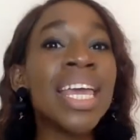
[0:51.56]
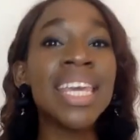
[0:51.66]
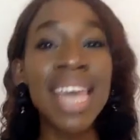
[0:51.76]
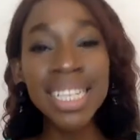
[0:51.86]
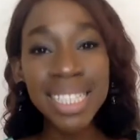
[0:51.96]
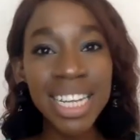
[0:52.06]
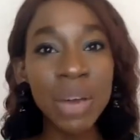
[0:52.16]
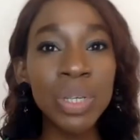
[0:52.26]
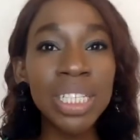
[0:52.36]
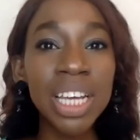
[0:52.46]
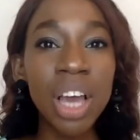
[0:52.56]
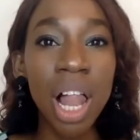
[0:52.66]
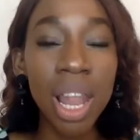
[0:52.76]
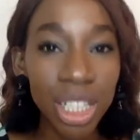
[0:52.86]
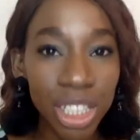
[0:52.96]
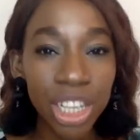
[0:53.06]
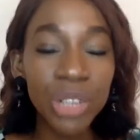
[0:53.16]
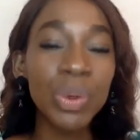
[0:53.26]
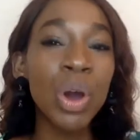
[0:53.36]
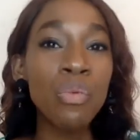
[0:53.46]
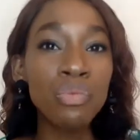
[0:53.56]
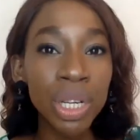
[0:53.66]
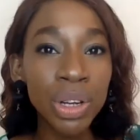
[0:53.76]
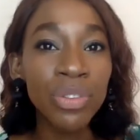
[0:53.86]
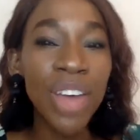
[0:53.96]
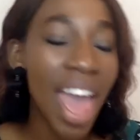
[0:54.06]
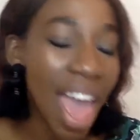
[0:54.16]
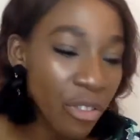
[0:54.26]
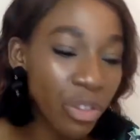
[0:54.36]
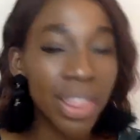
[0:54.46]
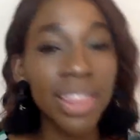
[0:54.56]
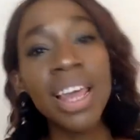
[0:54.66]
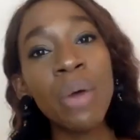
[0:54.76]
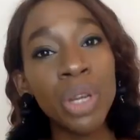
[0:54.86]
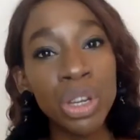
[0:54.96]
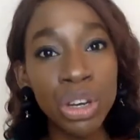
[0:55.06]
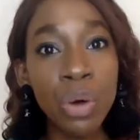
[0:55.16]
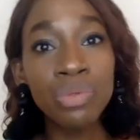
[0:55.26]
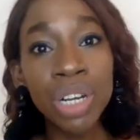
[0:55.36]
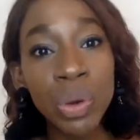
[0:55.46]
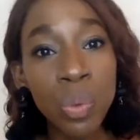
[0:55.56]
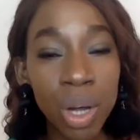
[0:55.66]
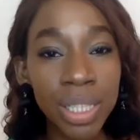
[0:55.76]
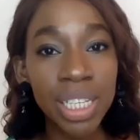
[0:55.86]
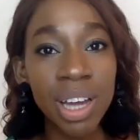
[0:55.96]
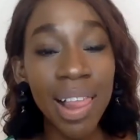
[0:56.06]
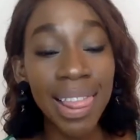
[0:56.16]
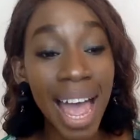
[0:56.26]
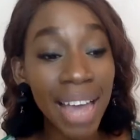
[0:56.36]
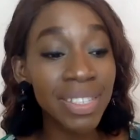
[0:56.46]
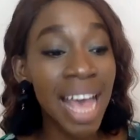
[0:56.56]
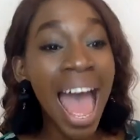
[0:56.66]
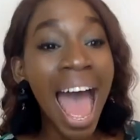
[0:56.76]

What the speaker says: Yesterday, we decluttered, we got rid of everything that we do not really want in our lives,